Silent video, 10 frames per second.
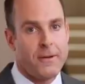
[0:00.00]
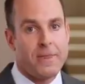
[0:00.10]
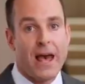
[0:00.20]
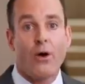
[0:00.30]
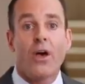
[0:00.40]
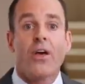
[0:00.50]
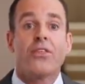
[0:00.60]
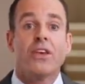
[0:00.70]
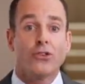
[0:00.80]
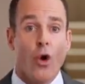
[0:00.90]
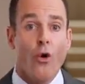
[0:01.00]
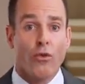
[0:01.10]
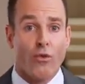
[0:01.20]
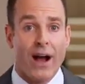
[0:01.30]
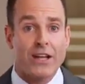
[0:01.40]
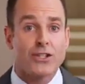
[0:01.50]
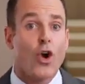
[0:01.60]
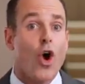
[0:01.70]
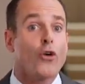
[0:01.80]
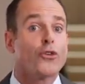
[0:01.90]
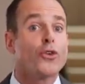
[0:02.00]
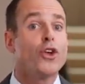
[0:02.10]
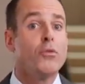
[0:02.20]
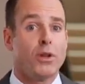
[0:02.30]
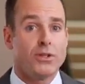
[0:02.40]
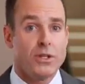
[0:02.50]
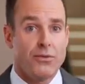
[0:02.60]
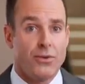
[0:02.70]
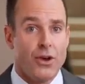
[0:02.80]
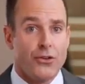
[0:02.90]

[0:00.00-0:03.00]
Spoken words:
Now, these overrides are also cumulative.